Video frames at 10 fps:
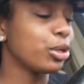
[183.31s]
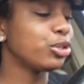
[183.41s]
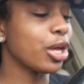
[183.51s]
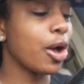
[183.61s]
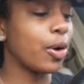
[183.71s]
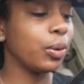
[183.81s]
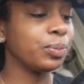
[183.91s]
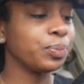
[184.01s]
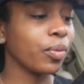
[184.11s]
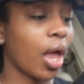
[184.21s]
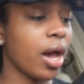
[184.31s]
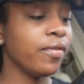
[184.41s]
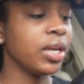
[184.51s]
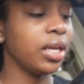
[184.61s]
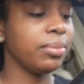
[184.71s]
So
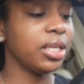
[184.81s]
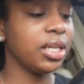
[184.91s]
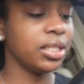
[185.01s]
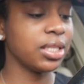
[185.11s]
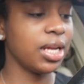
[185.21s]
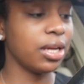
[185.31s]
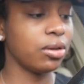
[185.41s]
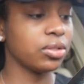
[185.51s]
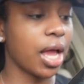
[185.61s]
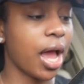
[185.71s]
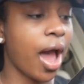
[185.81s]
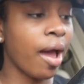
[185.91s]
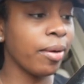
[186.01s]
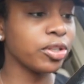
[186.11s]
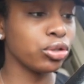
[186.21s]
I'm gonna give me these nails.
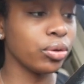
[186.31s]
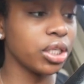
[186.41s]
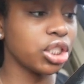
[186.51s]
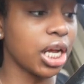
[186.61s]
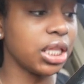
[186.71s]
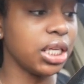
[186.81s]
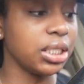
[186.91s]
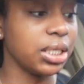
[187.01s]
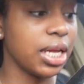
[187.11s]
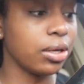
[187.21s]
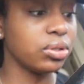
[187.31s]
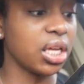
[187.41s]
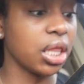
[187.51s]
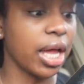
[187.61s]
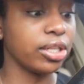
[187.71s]
I have a screenshot of these nails
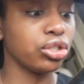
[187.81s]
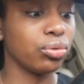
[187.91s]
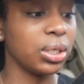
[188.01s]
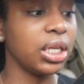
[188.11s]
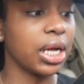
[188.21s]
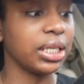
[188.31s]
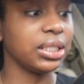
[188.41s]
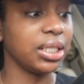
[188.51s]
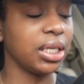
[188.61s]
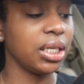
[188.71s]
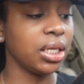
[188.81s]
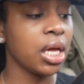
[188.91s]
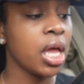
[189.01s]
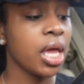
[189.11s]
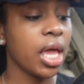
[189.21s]
in like 2019
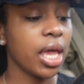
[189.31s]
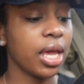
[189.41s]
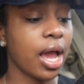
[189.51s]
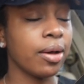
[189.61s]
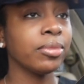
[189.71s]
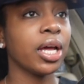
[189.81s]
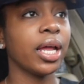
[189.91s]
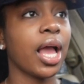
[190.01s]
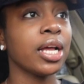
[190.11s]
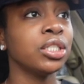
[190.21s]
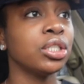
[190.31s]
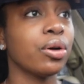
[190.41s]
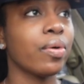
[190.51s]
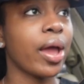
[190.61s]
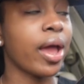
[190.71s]
and I'm like, I just
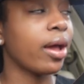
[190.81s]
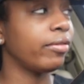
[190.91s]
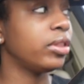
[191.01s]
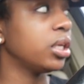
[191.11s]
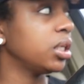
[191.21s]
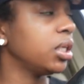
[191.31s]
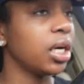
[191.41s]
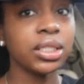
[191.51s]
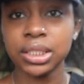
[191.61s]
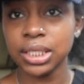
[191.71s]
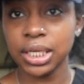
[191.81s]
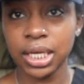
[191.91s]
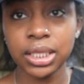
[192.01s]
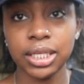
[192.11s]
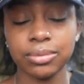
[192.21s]
don't have the guts to
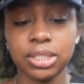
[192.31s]
get them.